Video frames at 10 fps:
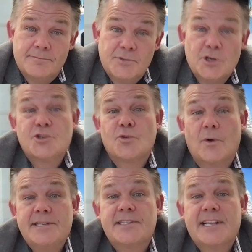Your
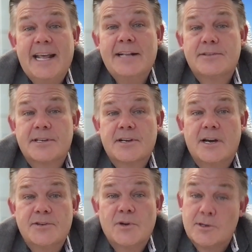choice to cancel the
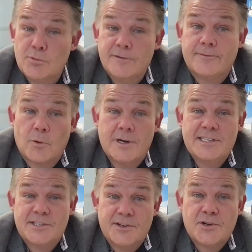contract or move forward is
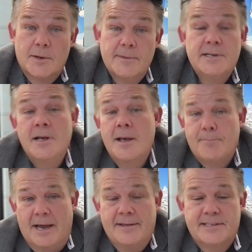determined
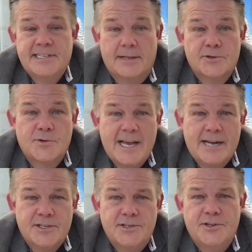by the seller's
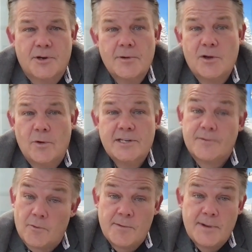reaction to your request
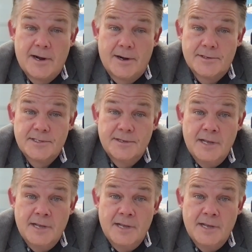for repairs.